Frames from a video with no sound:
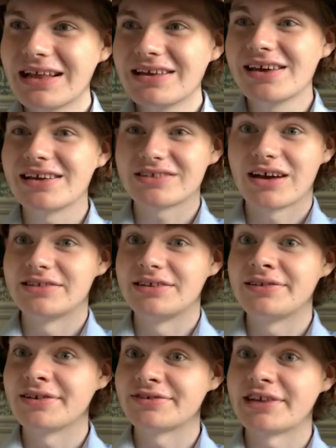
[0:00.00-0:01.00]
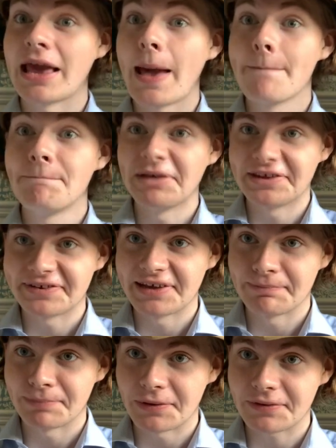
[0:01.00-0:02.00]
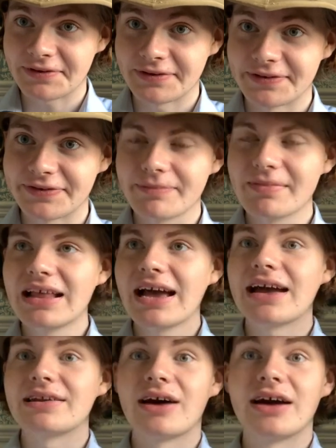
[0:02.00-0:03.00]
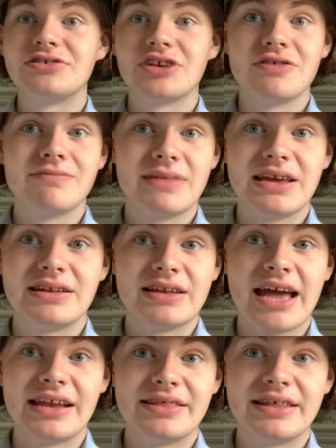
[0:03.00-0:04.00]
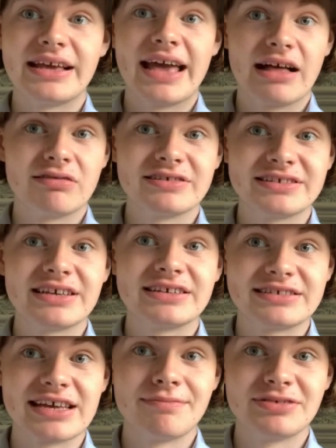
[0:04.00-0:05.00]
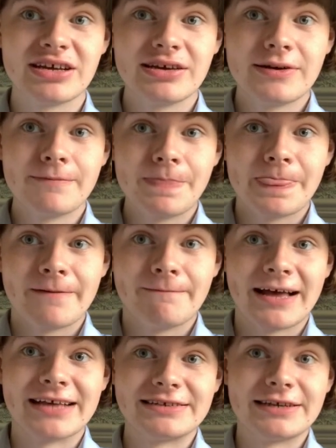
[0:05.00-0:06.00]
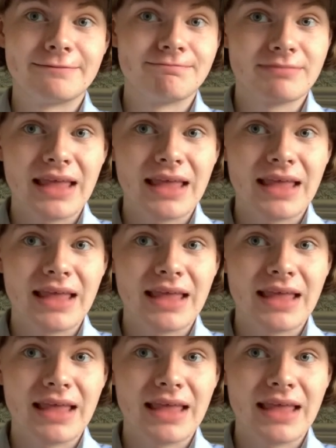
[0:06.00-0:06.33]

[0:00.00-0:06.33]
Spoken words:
Yes, I did just say biscuit boxes, and I don't mean anything else except as in